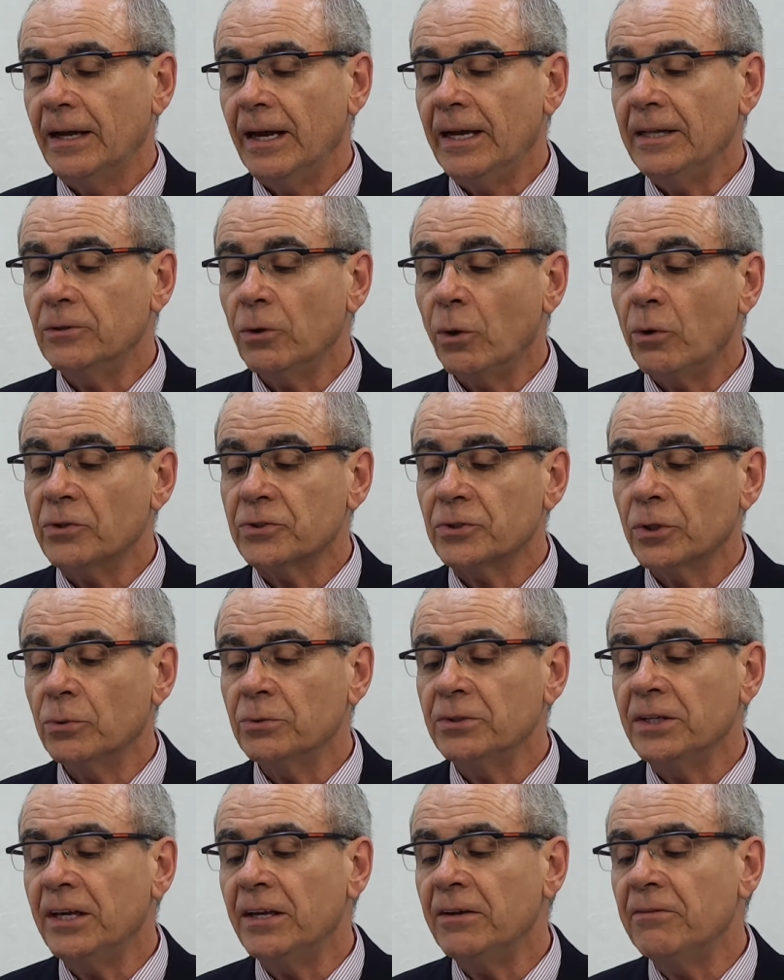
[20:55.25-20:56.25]
And
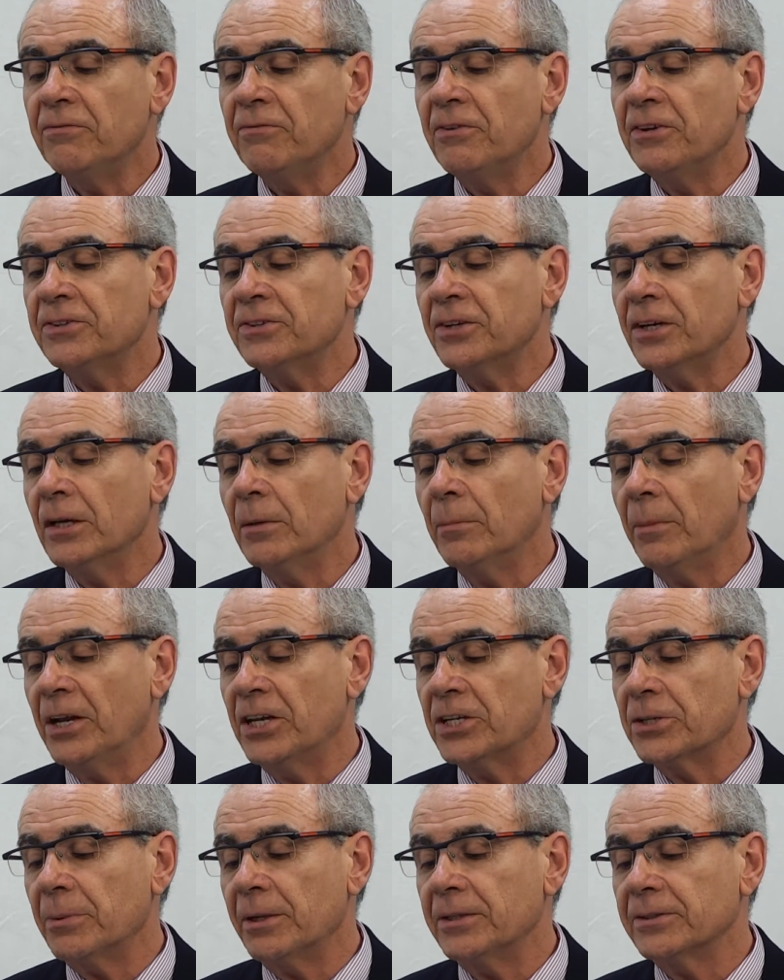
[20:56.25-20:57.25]
also the inventory
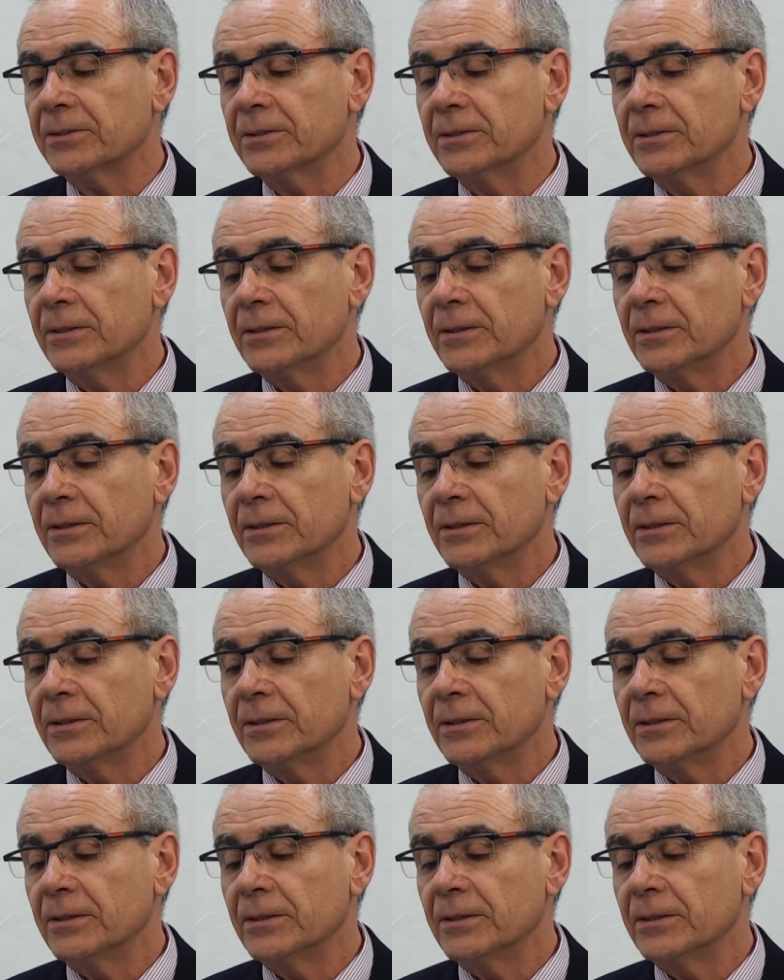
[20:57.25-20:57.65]
management,